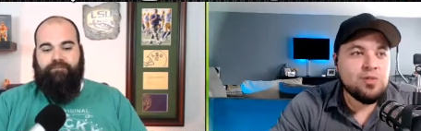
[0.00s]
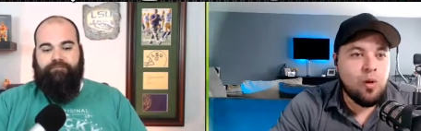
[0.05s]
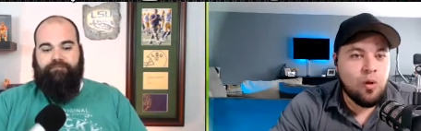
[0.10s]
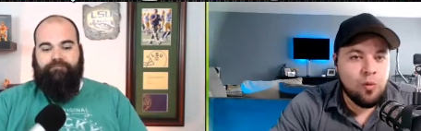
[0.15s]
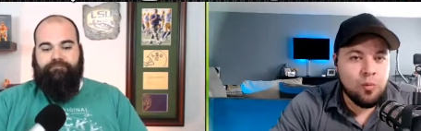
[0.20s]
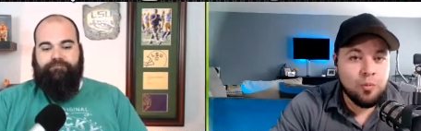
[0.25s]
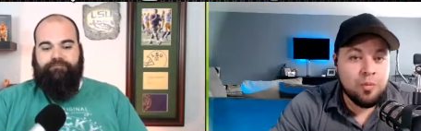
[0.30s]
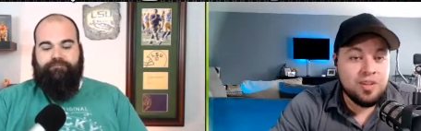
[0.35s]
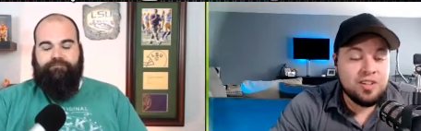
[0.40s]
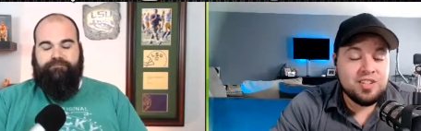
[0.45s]

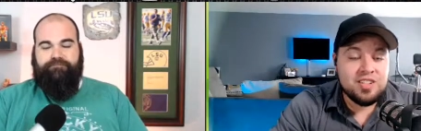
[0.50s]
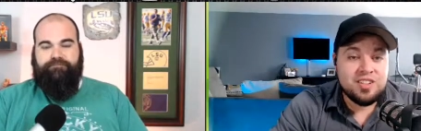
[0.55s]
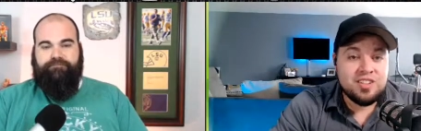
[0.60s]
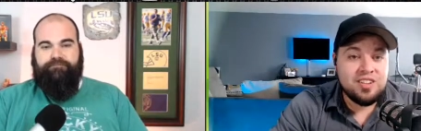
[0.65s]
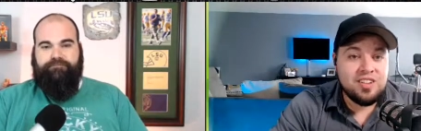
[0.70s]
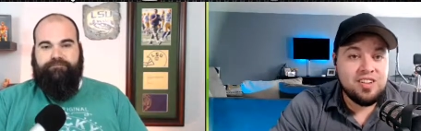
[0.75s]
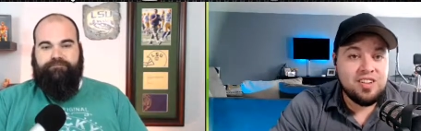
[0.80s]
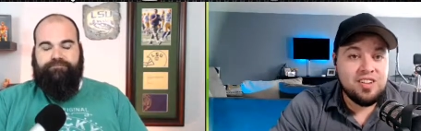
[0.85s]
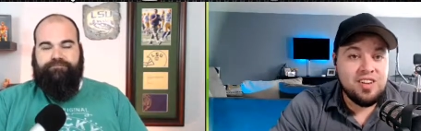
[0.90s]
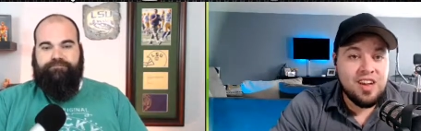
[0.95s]
Speaker 1: Ole Miss
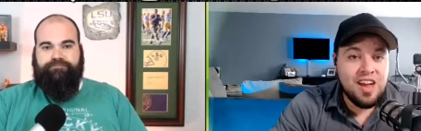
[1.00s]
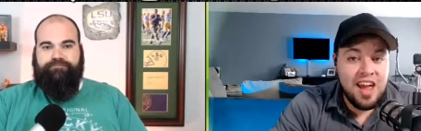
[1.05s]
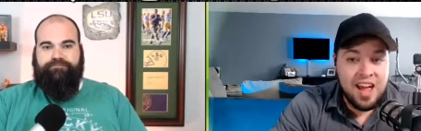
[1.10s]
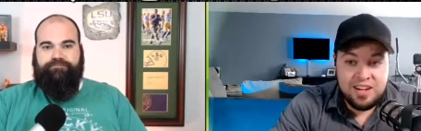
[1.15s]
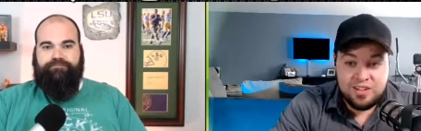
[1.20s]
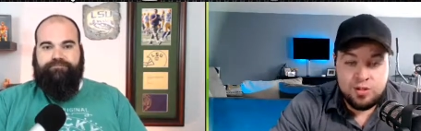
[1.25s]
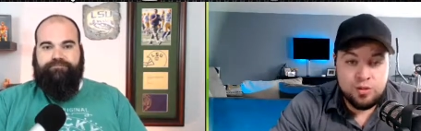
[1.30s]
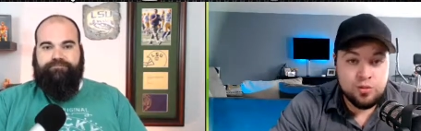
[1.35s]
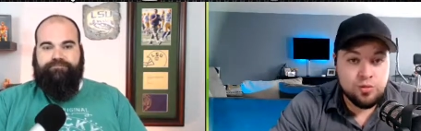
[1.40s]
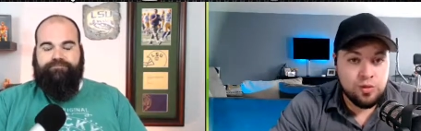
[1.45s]

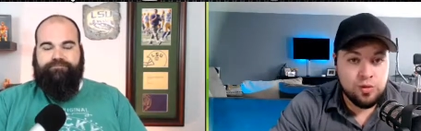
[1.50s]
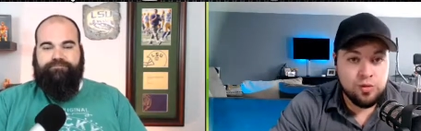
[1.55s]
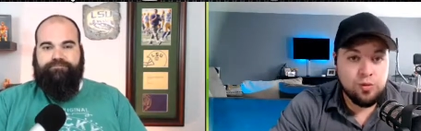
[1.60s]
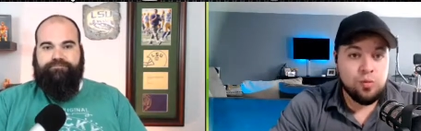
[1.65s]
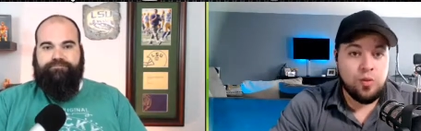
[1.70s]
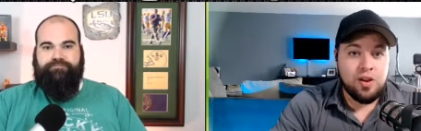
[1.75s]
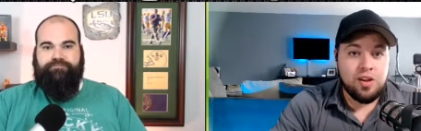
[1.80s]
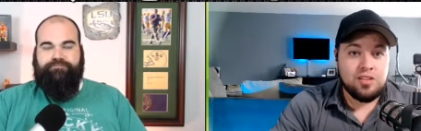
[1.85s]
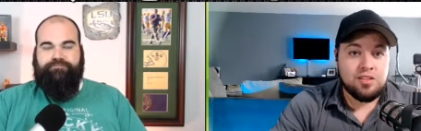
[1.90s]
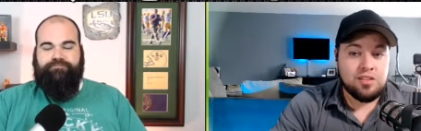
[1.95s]
had to do
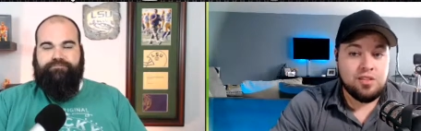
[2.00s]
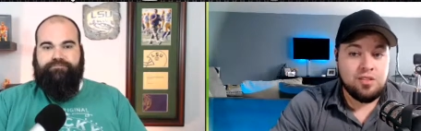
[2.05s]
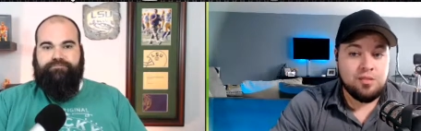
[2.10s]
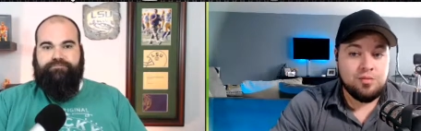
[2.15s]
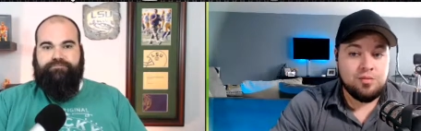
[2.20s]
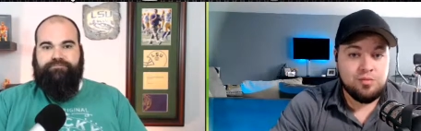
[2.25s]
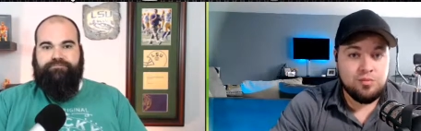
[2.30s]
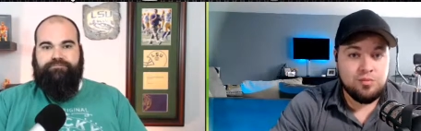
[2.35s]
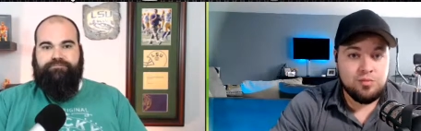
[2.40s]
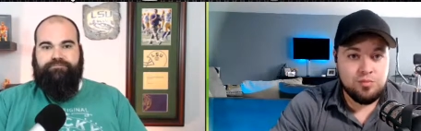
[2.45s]
with
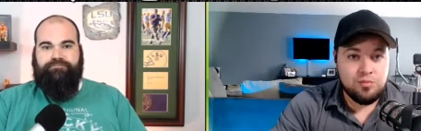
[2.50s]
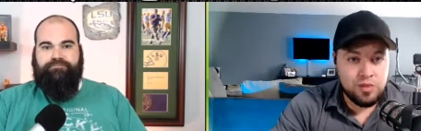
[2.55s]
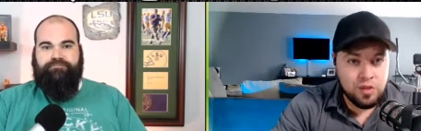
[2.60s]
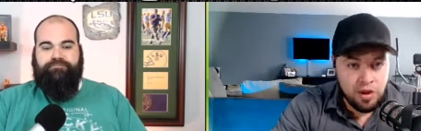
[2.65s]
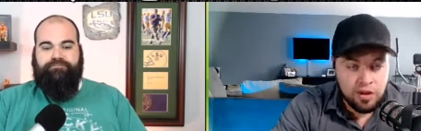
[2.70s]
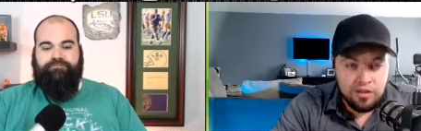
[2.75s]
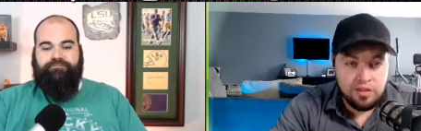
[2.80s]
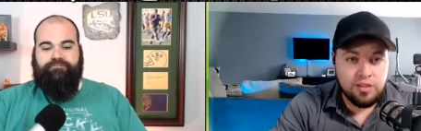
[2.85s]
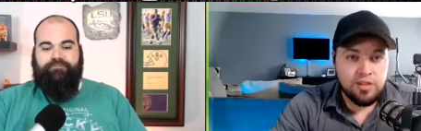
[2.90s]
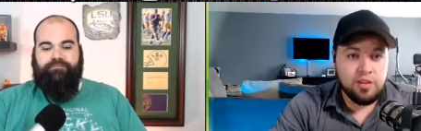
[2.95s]

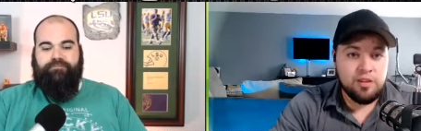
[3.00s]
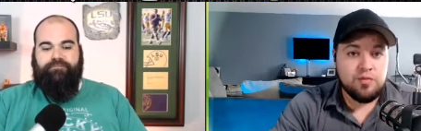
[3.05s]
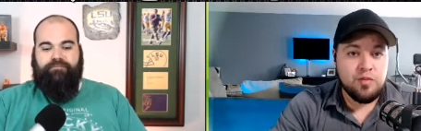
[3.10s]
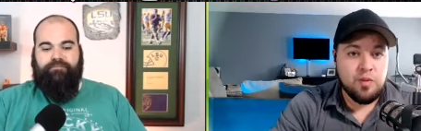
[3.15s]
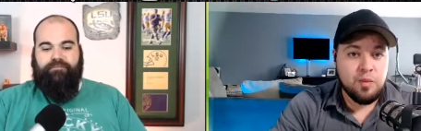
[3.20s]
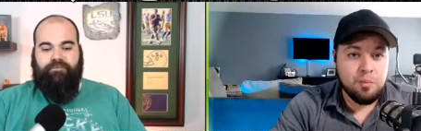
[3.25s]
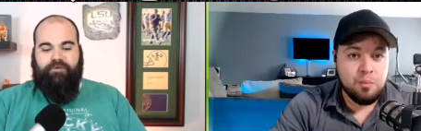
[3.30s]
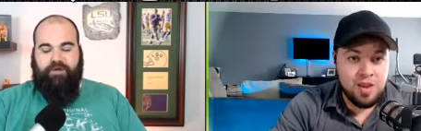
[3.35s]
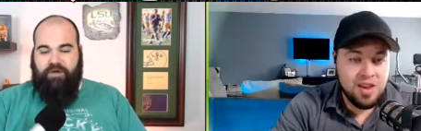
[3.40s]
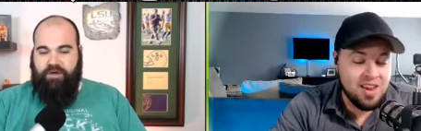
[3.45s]
Cutcliffe
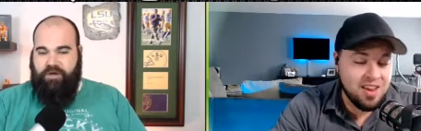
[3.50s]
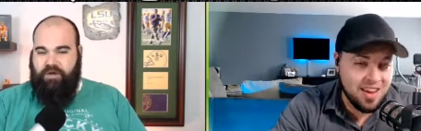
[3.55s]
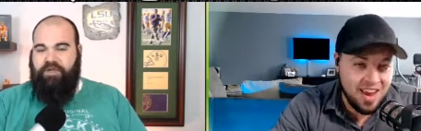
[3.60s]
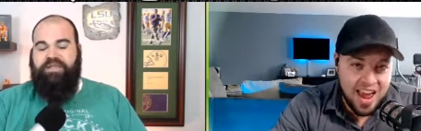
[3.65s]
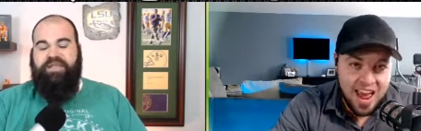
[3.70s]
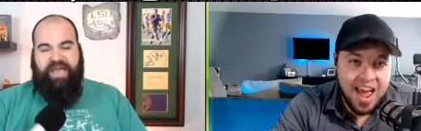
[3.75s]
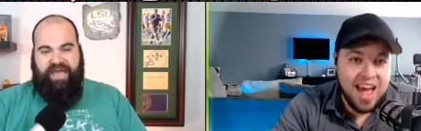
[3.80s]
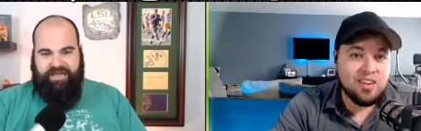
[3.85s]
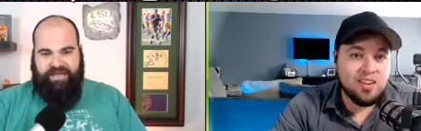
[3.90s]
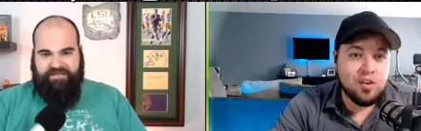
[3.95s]
being
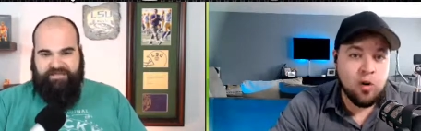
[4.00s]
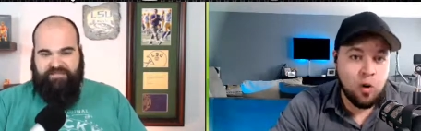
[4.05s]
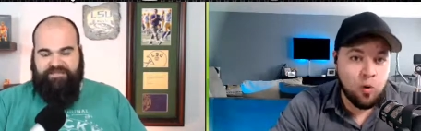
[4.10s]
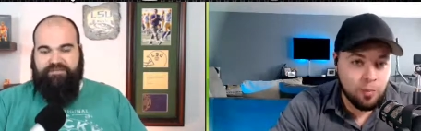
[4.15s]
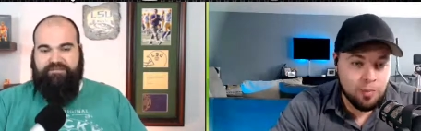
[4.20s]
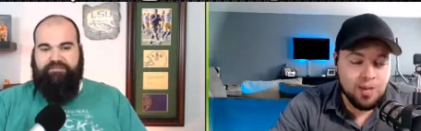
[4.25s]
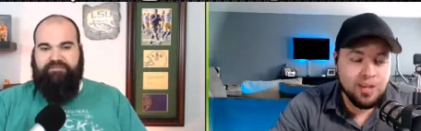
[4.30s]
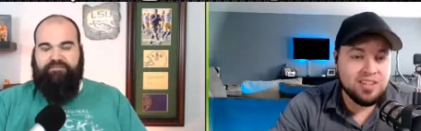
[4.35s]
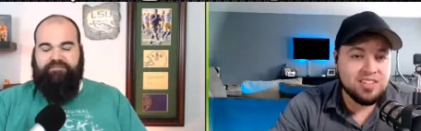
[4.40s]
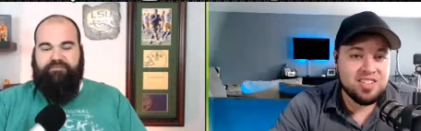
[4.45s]
yes. at Ole
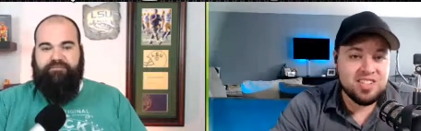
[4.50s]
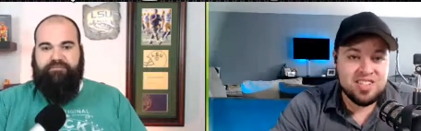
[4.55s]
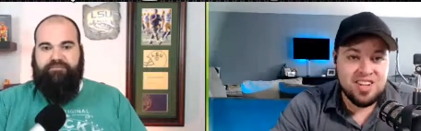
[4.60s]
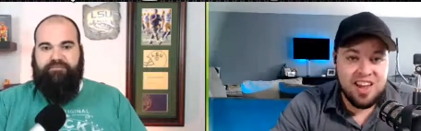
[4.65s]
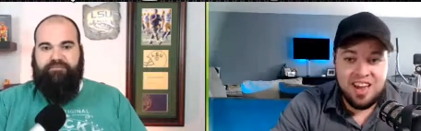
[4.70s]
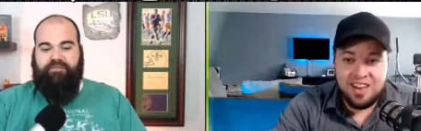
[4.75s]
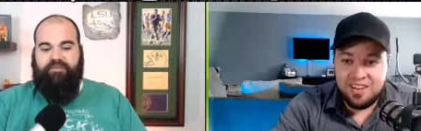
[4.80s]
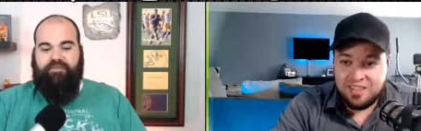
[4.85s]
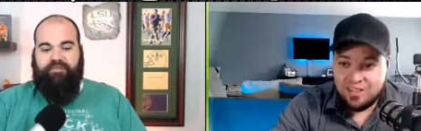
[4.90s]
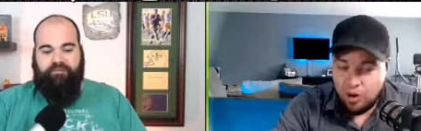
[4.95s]
Miss
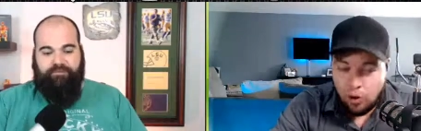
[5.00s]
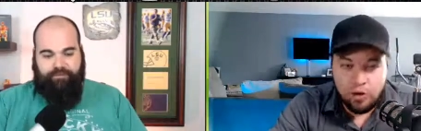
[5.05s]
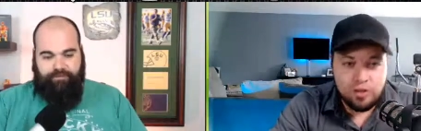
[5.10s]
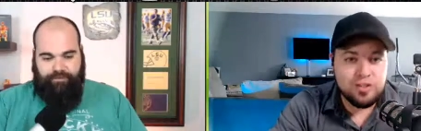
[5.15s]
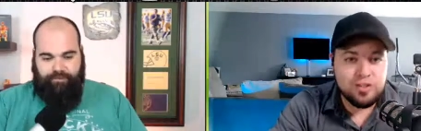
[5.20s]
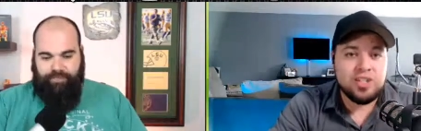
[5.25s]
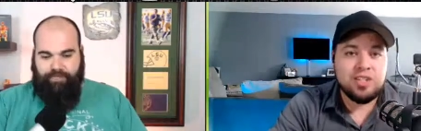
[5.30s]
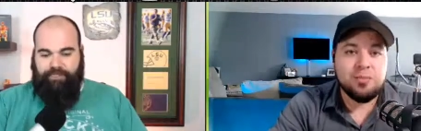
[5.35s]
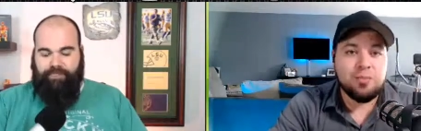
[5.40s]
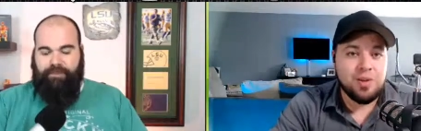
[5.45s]
and
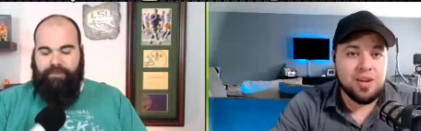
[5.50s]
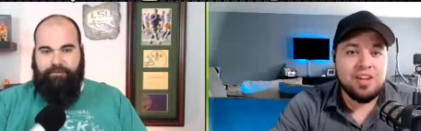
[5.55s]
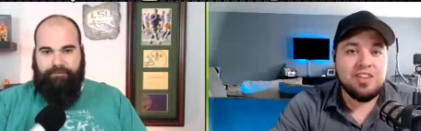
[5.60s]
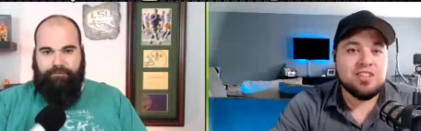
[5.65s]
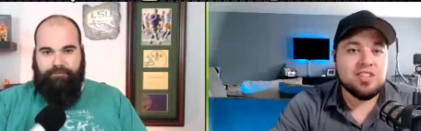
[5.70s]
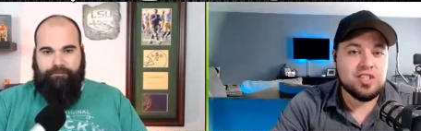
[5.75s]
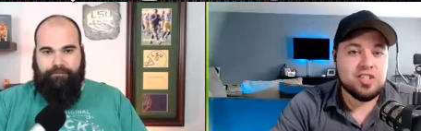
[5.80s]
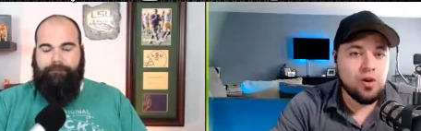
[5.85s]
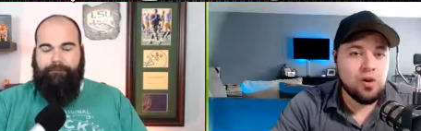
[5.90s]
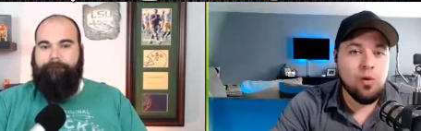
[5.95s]
Archie being
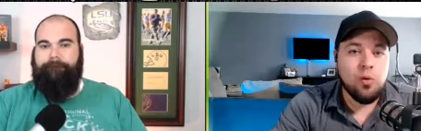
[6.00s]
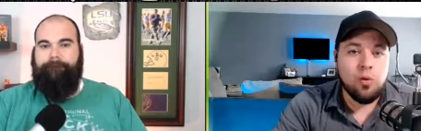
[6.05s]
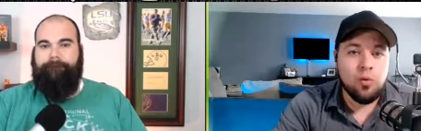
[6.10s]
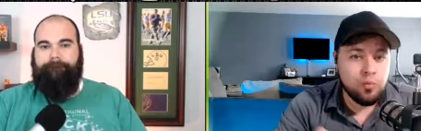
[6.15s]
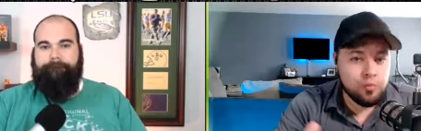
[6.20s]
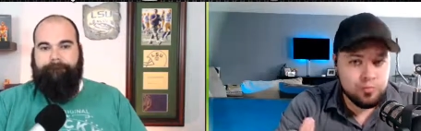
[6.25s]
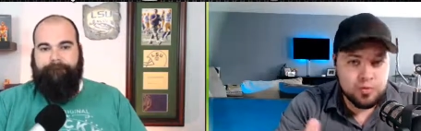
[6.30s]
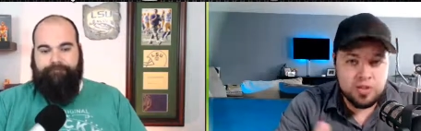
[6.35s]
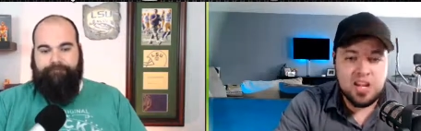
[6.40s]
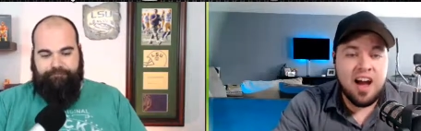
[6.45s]
so
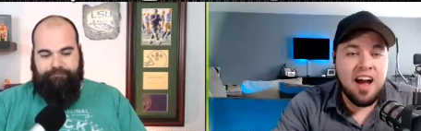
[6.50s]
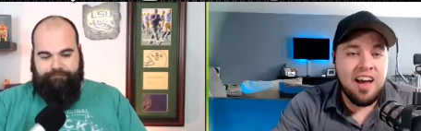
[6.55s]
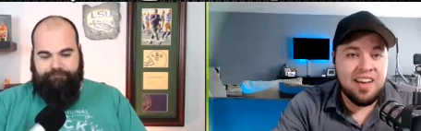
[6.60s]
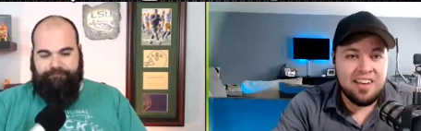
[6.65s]
tied